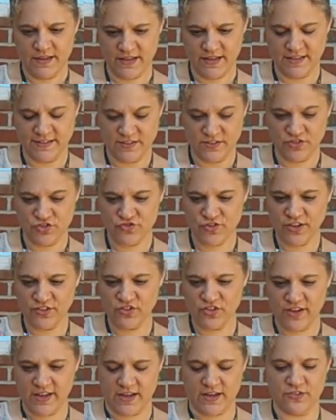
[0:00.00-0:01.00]
"It's a
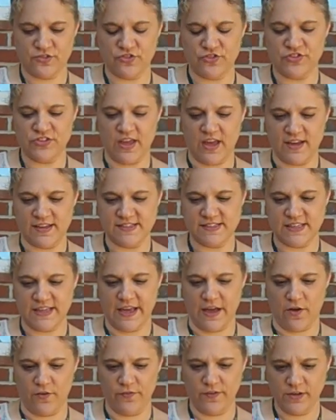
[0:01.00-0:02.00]
stretching exercise," said
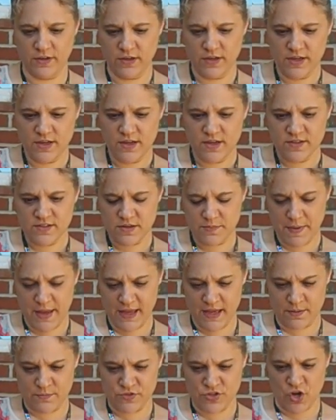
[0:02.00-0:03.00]
Calvin, "to
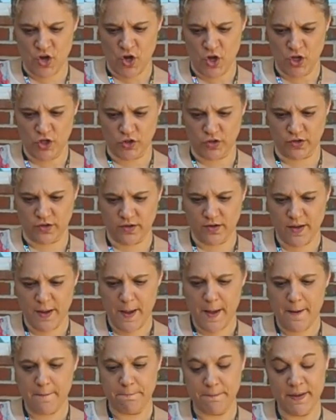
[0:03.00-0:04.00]
make him taller.
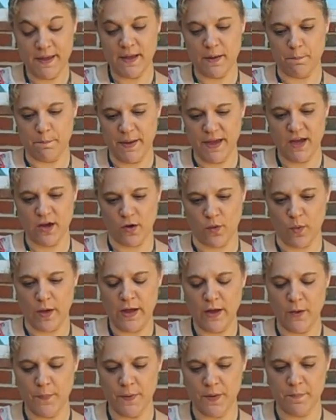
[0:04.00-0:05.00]
Being bigger will
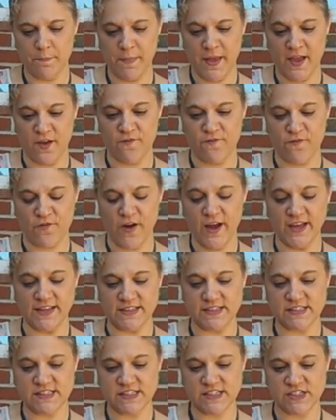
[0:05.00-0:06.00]
help him make
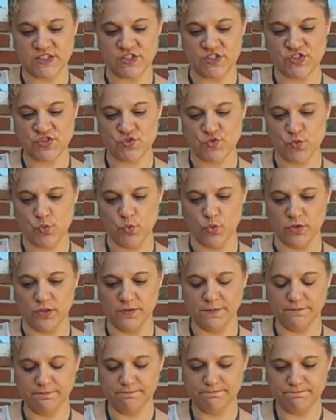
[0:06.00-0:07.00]
friends in
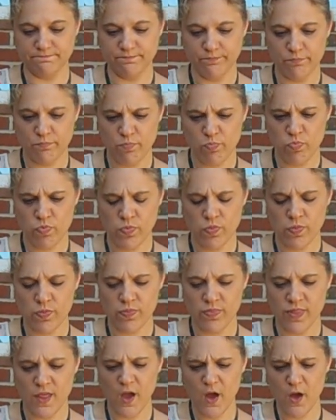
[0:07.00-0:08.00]
school."
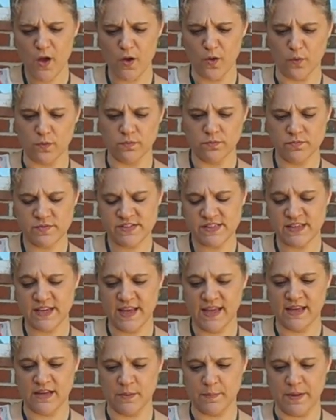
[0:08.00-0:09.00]
"Oh,"
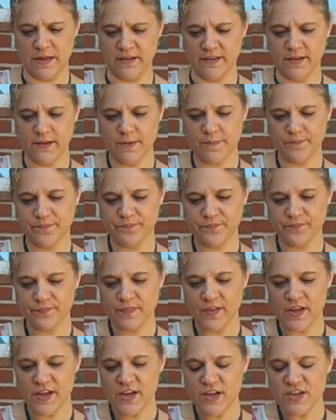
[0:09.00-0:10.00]
said Annabelle.
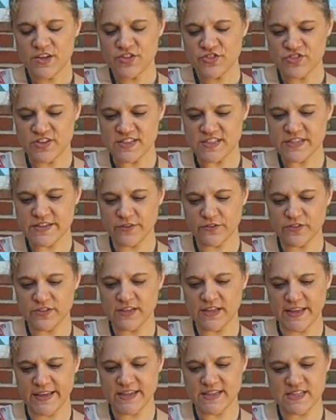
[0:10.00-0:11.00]
She
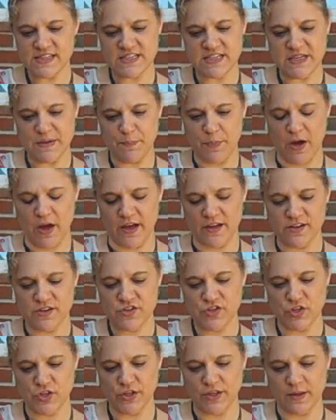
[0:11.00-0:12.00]
tilted like a teapot
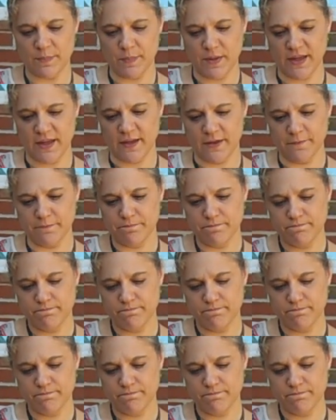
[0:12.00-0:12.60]
to look at me.